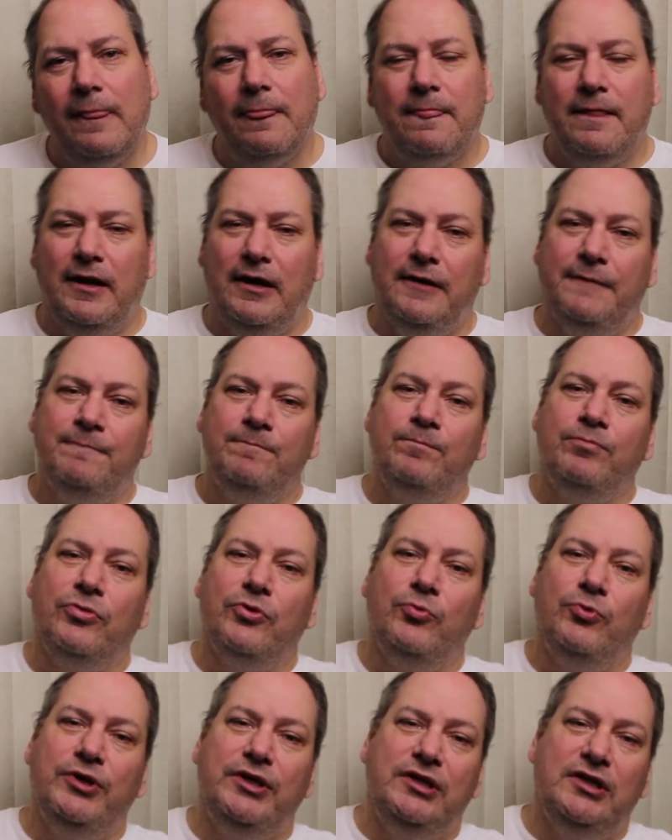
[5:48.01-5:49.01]
Now
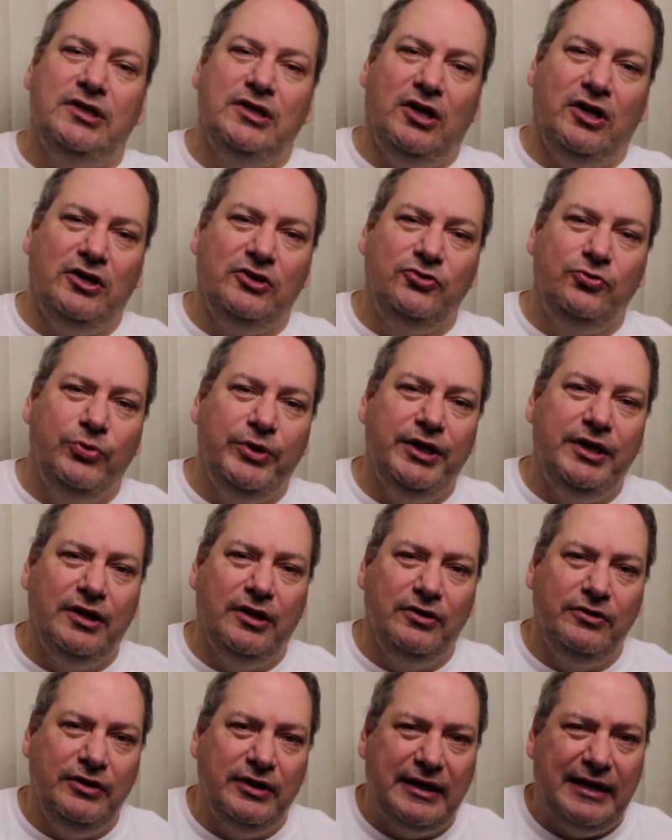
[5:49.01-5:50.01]
with an
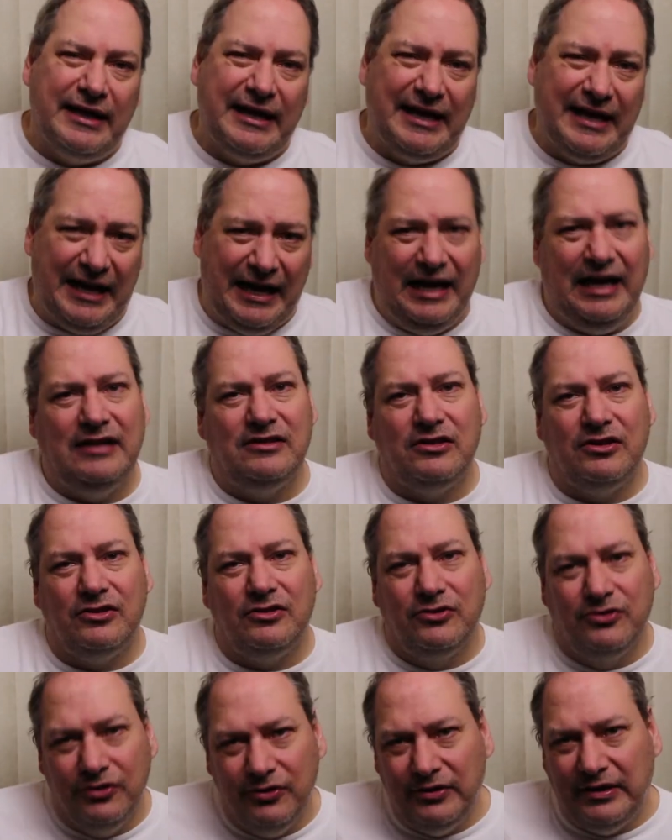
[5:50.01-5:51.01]
Arduino you can't
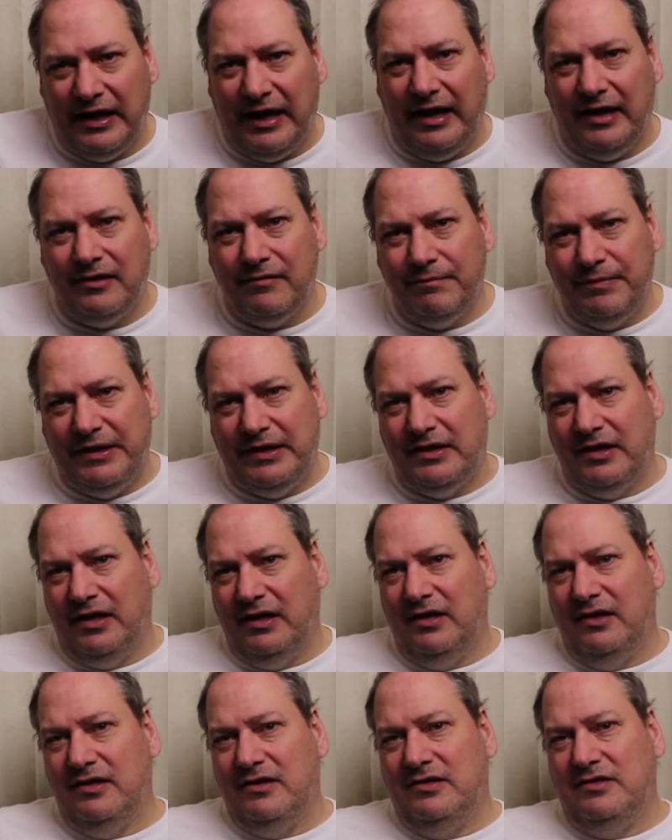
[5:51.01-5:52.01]
do that
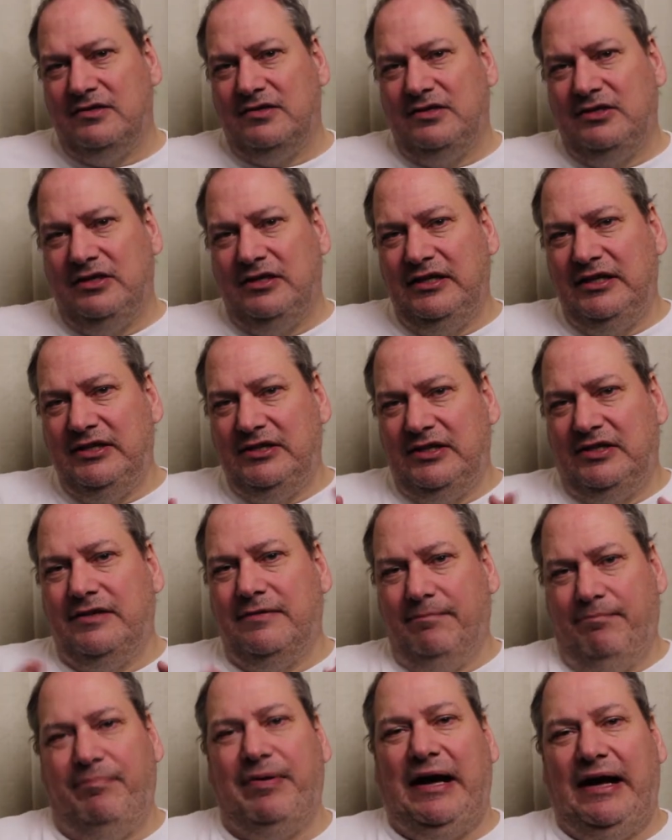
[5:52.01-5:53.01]
because you need to
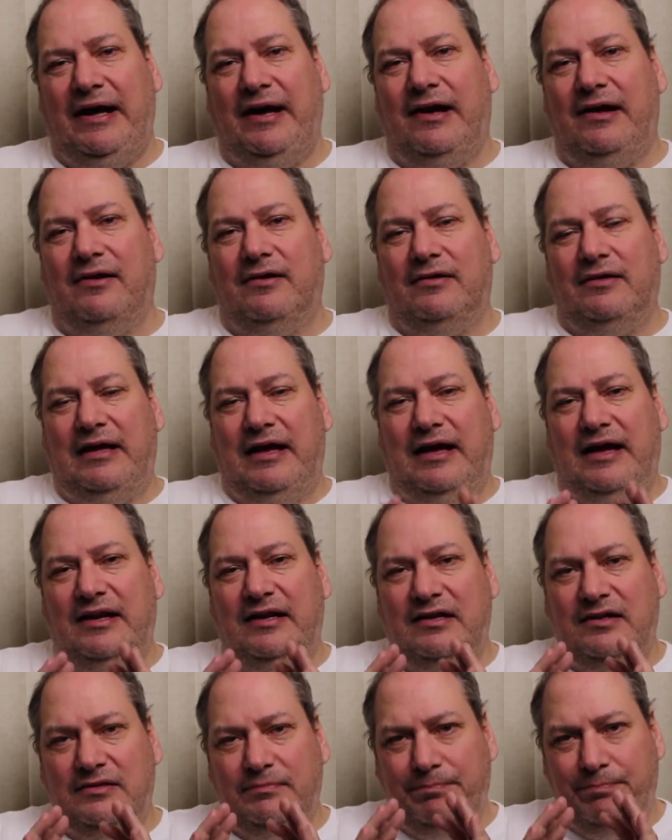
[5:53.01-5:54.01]
compile
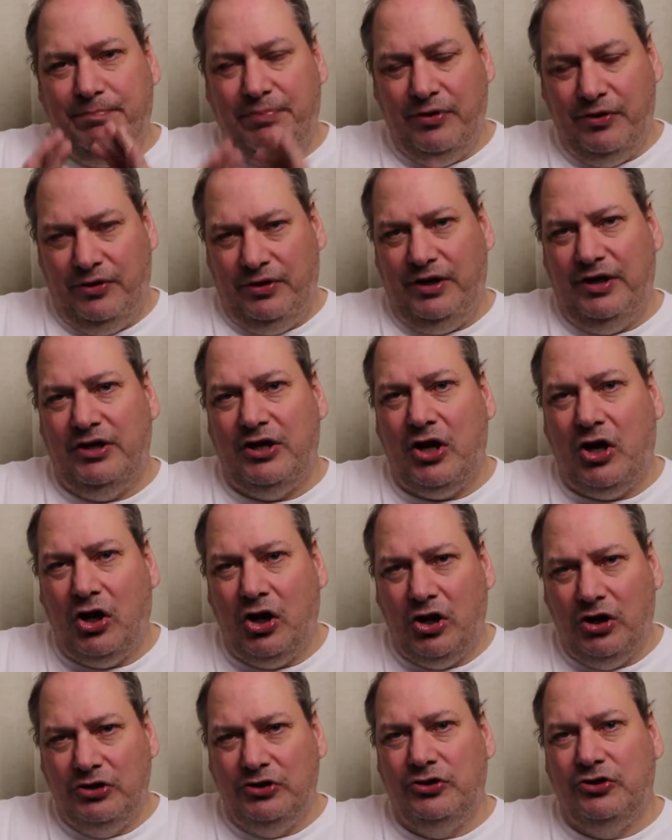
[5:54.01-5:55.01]
and put it
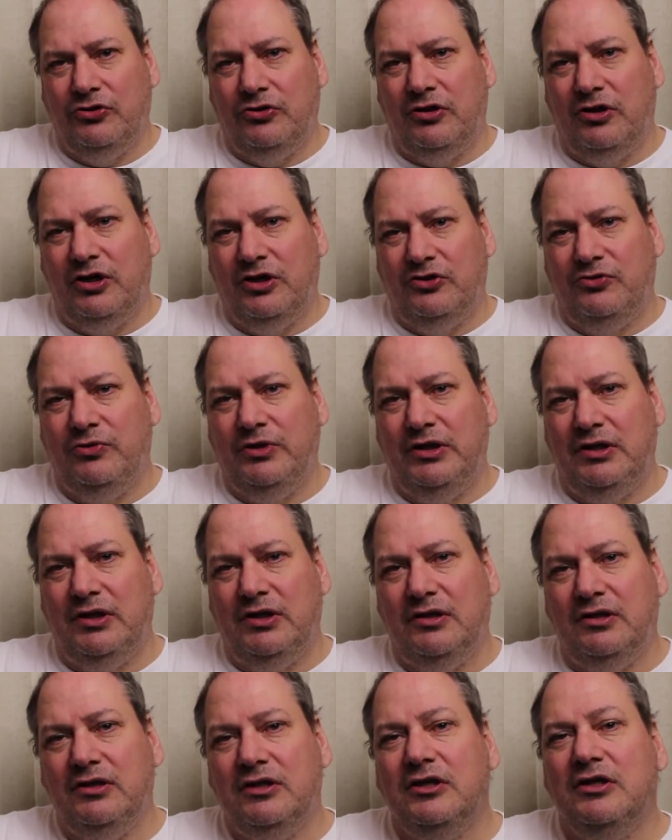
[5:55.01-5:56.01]
on your
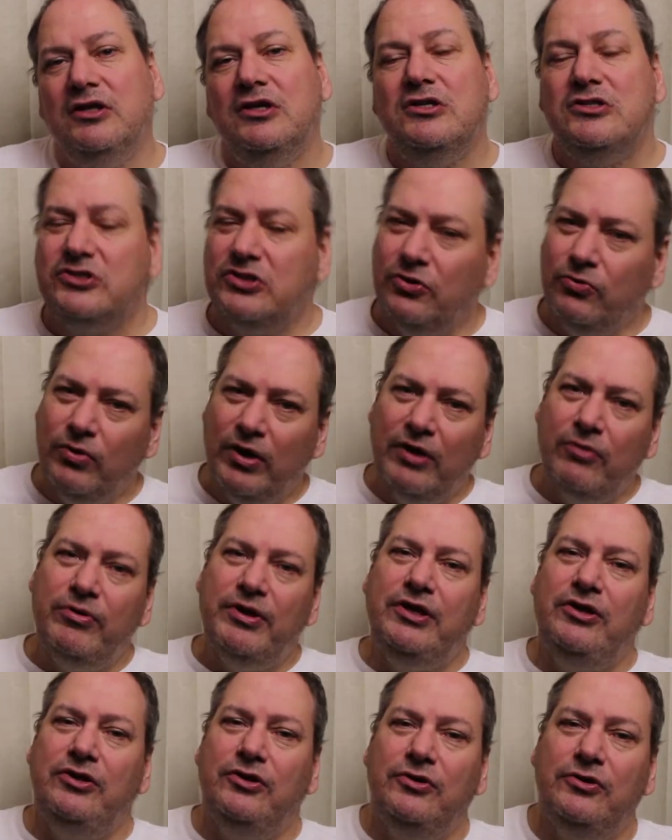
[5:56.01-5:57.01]
Arduino. So what
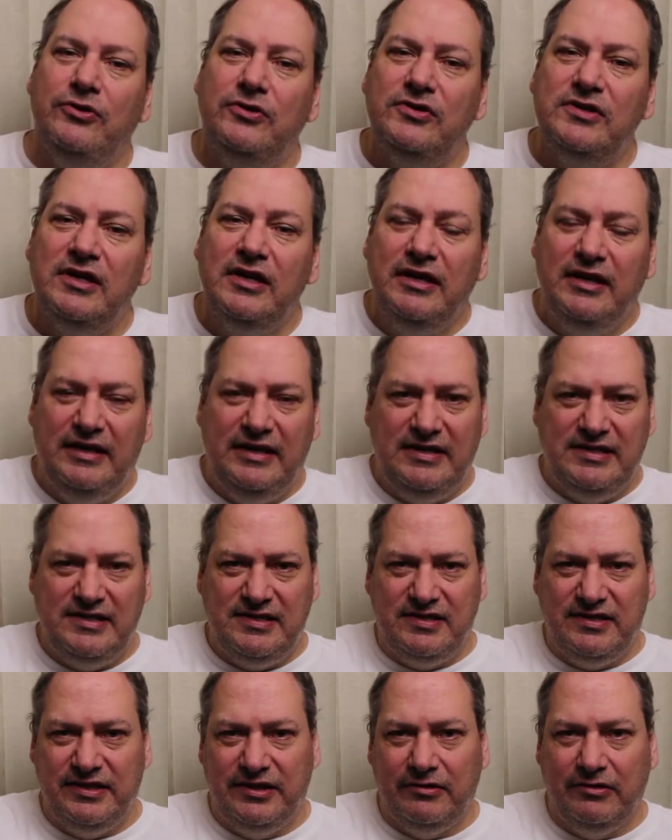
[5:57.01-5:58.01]
we use is
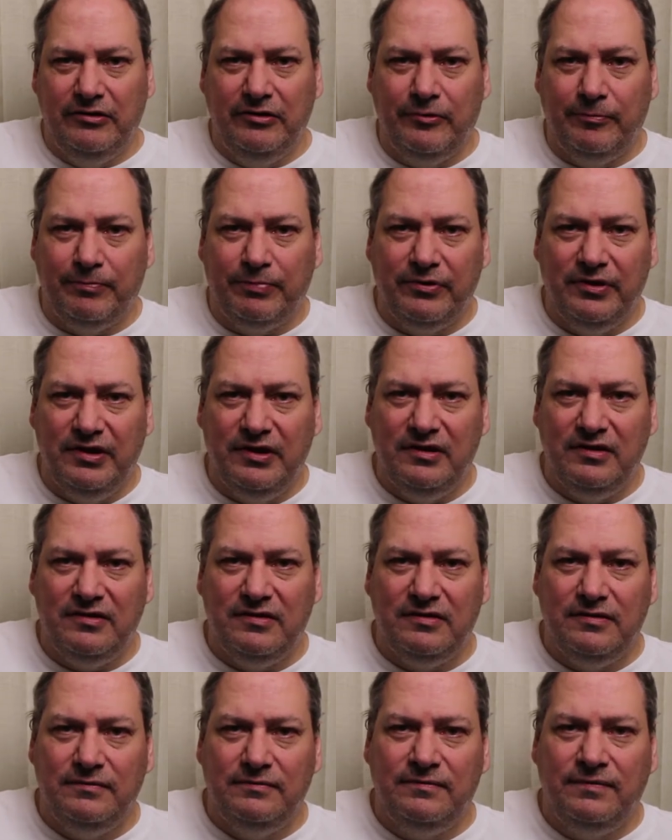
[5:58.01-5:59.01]
serial
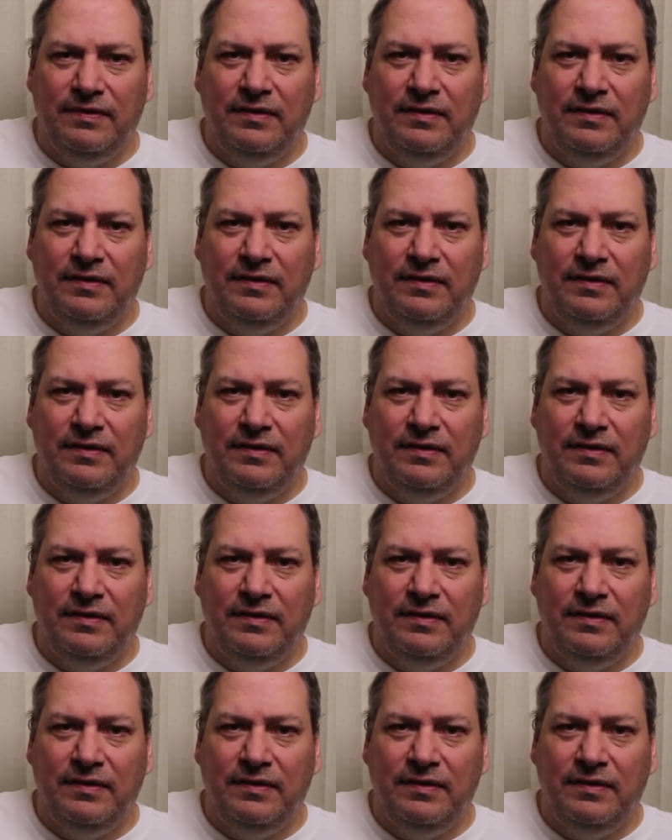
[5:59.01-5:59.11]
prints.